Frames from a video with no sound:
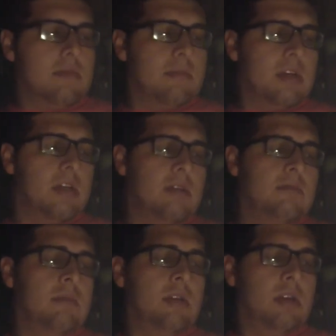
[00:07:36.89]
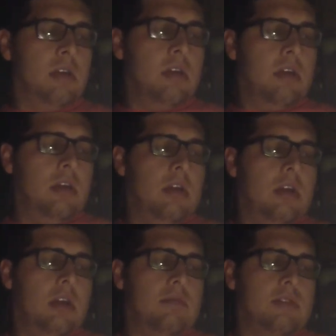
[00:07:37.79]
But I
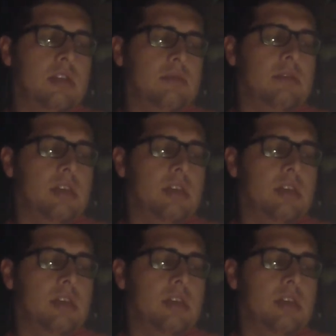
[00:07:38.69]
hope this helps you